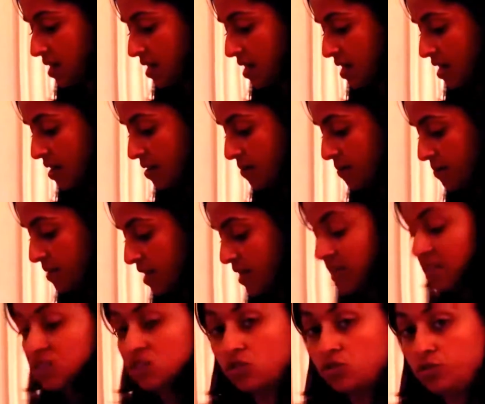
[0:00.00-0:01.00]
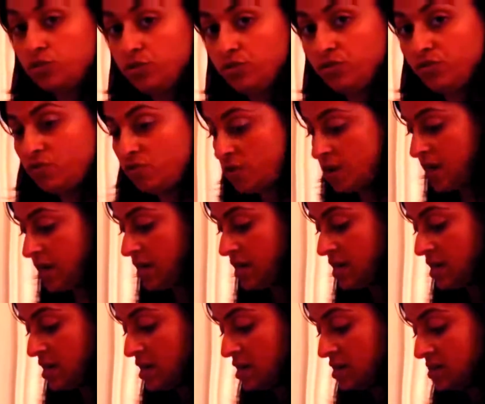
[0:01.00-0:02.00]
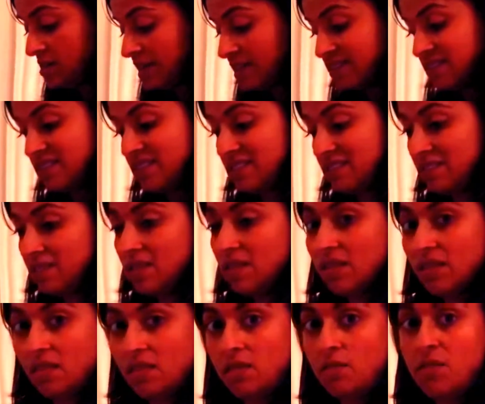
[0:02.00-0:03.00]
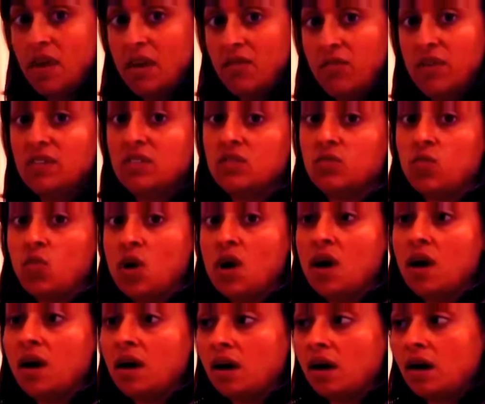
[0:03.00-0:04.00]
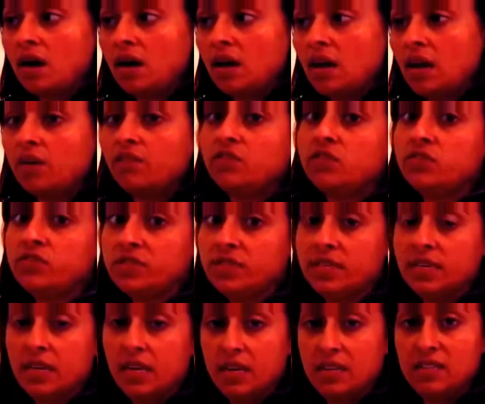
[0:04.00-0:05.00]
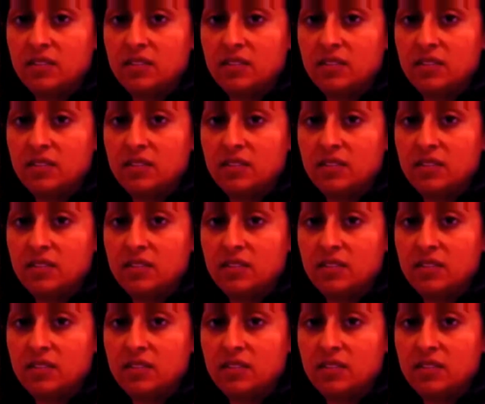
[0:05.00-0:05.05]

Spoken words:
And it's gluten-free. That's the main reason why I love using it.